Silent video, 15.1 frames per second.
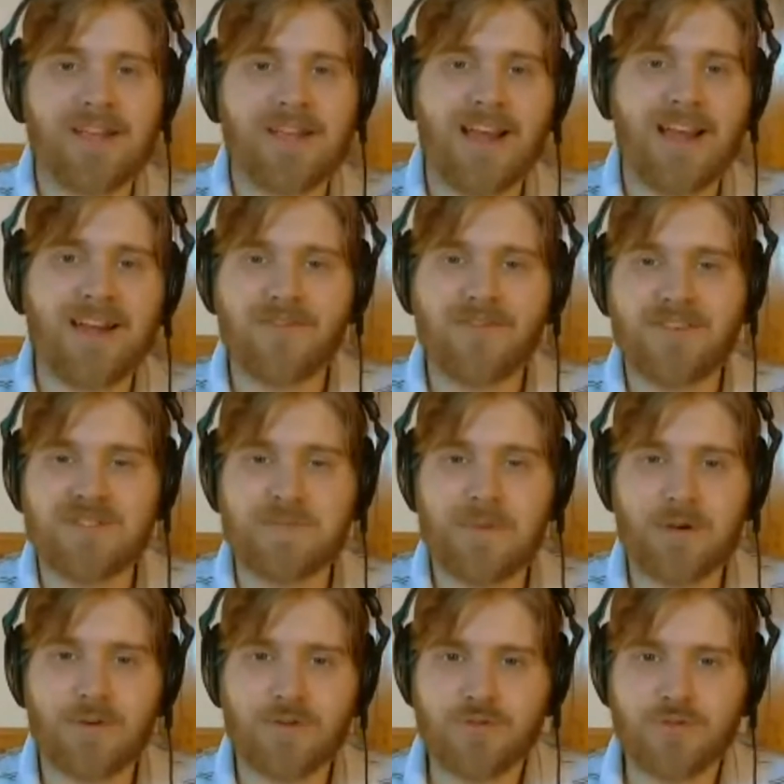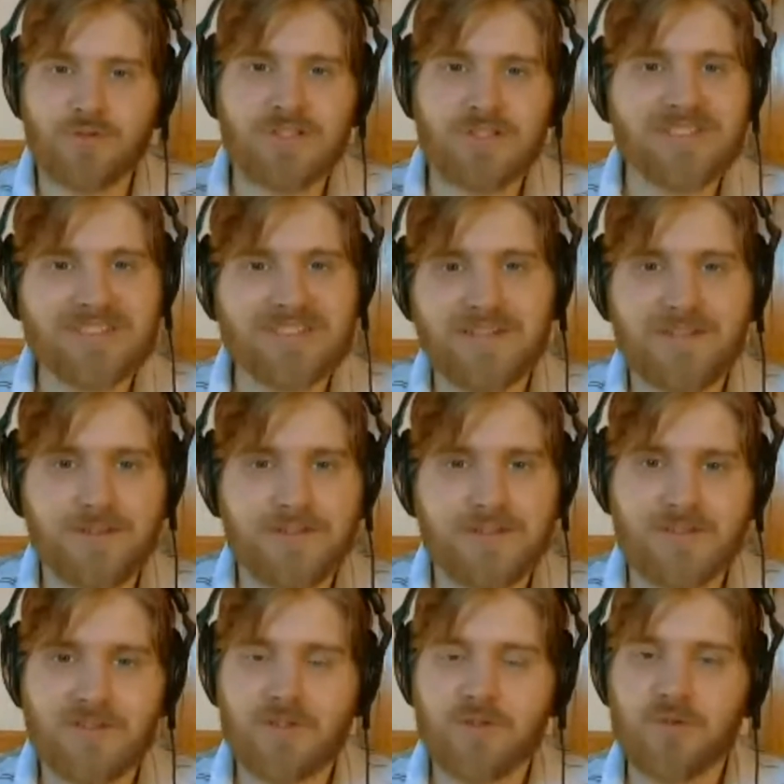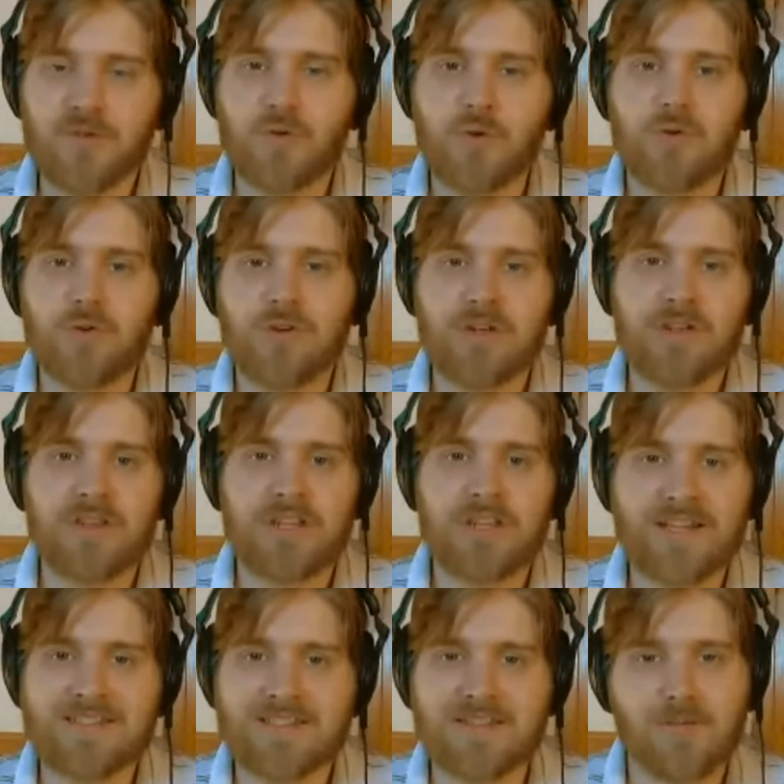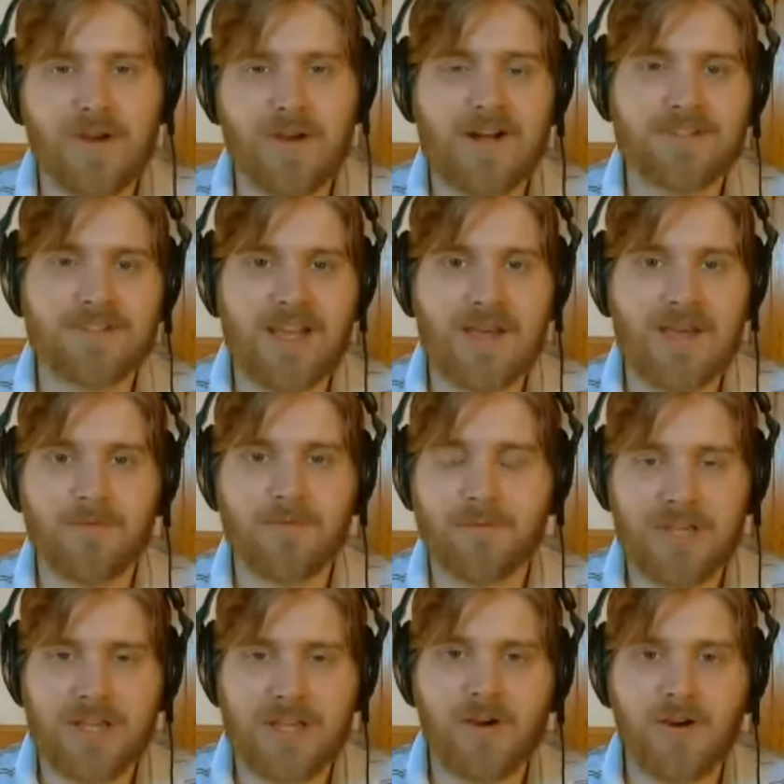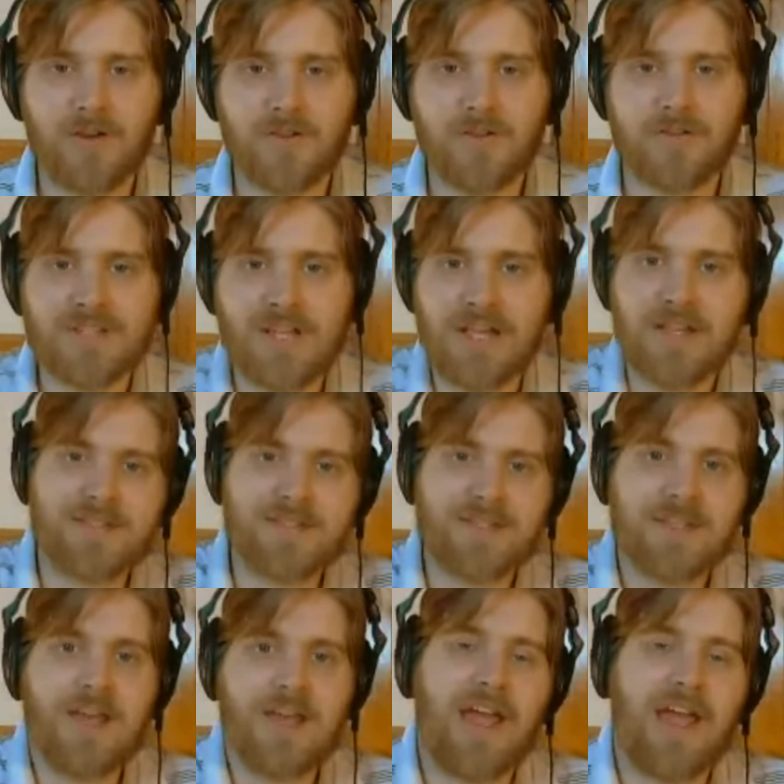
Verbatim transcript: kind of the spiritual successors to the Knights of the Round Table from King Arthur's days.